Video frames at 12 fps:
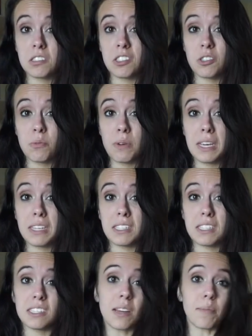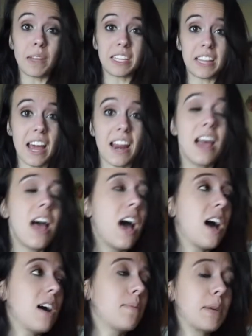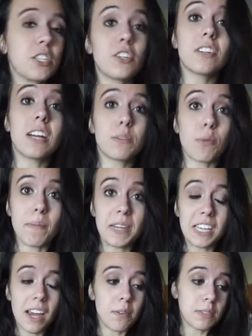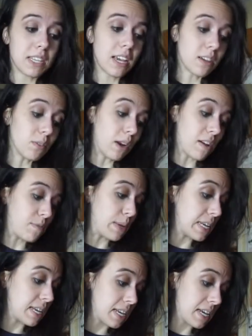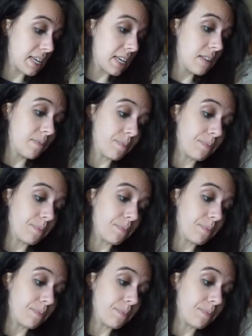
2 weeks? Something like that. I showed you guys what my diet was like, what I've been eating.